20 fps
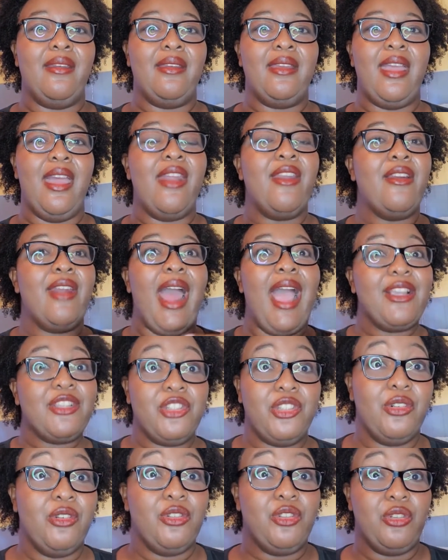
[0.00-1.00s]

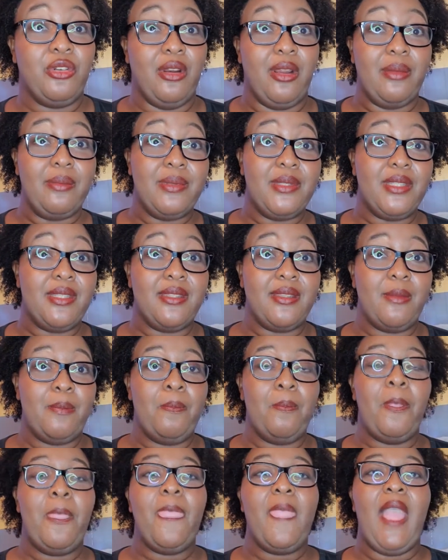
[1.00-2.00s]
international trips.
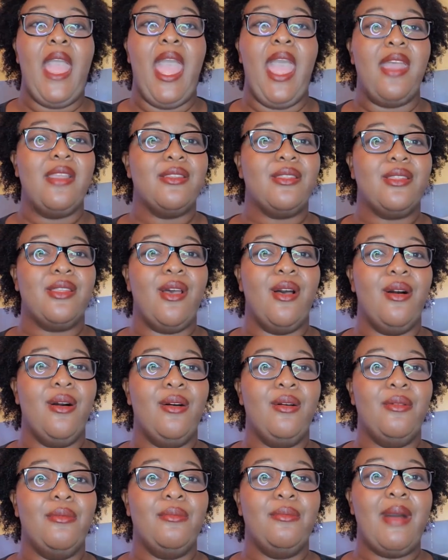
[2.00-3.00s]
And
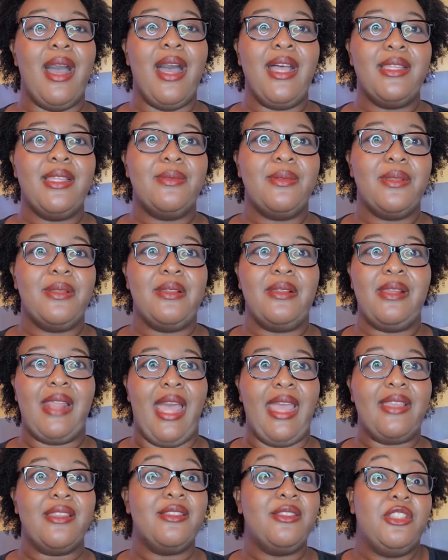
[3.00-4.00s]
so my husband,
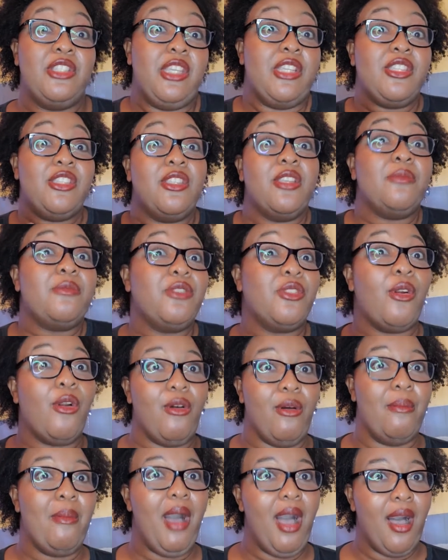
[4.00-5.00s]
like, just to
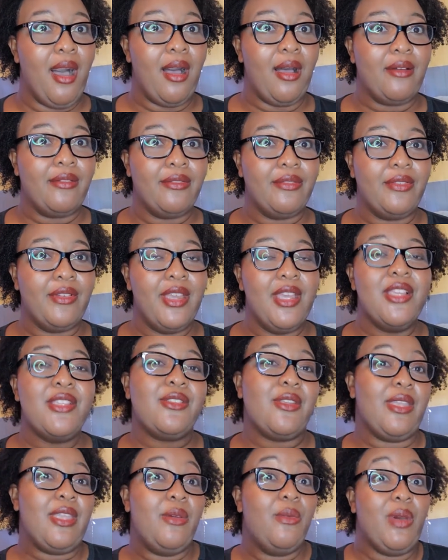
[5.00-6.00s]
throw him off,
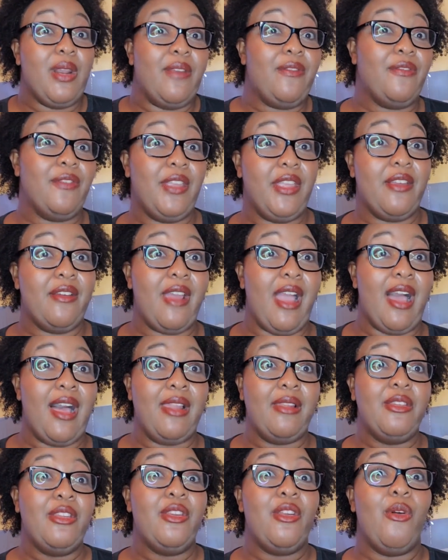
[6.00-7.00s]
so he wouldn't figure
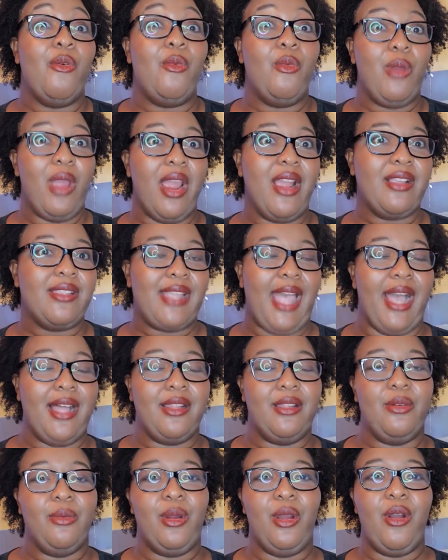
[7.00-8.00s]
out where
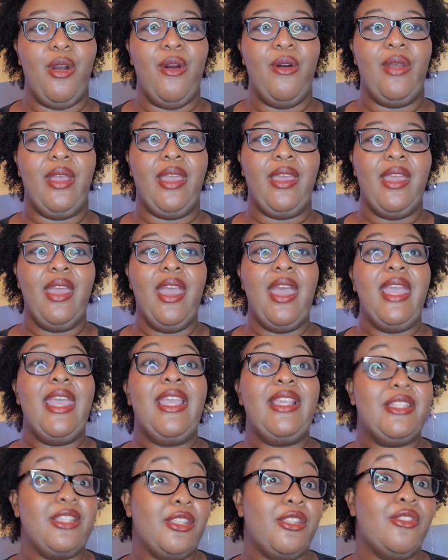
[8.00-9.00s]
exactly we're going.
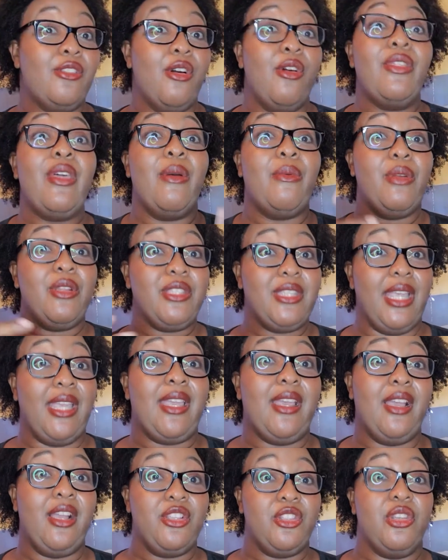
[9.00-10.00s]
He just know that we're
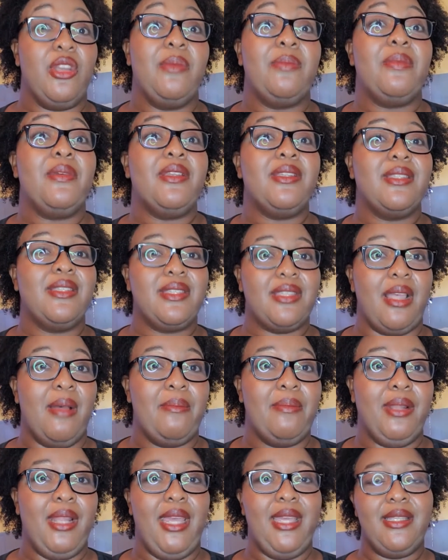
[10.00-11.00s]
taking a trip
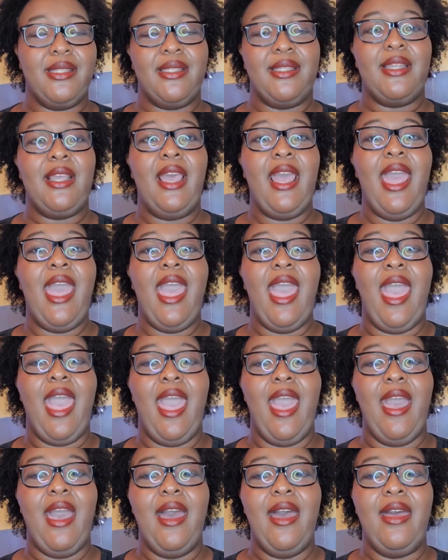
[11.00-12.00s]
someplace,
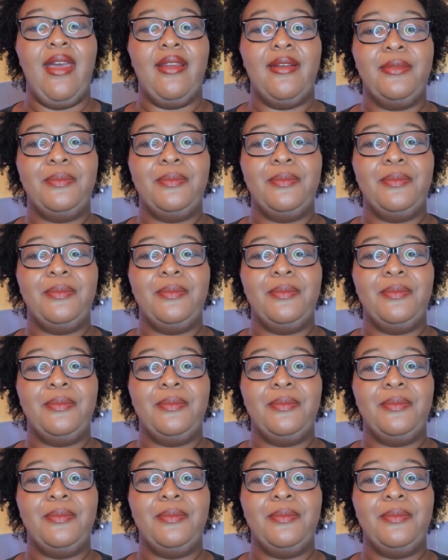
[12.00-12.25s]
and